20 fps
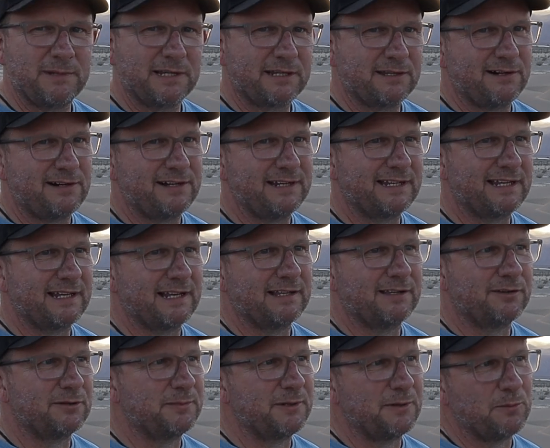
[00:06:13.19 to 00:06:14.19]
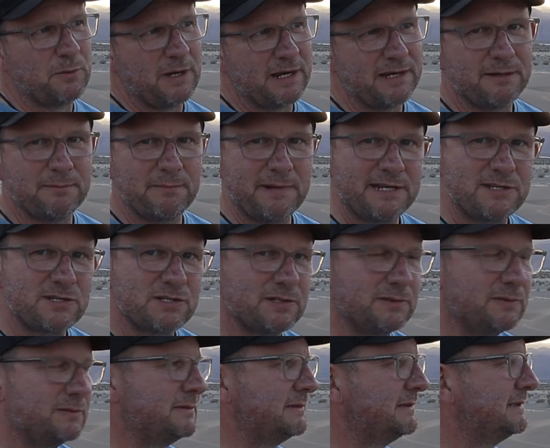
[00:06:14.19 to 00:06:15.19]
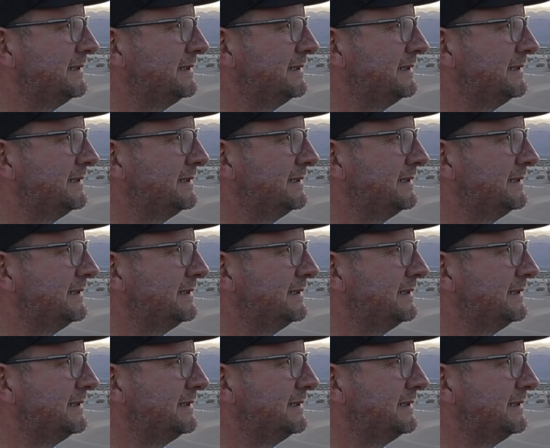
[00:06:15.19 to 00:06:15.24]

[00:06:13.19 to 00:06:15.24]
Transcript: you kind of get a little bit one-dimensional.